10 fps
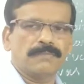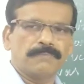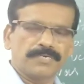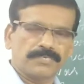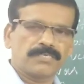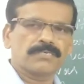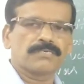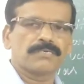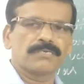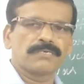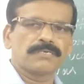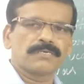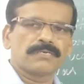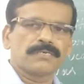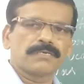But
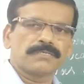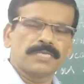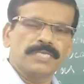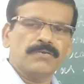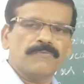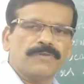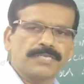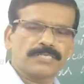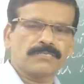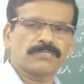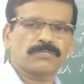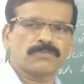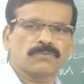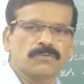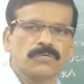the League of
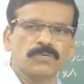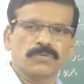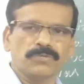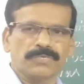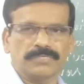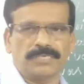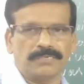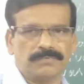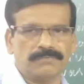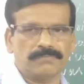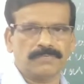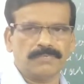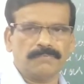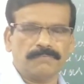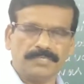Nations would do
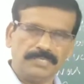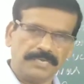nothing much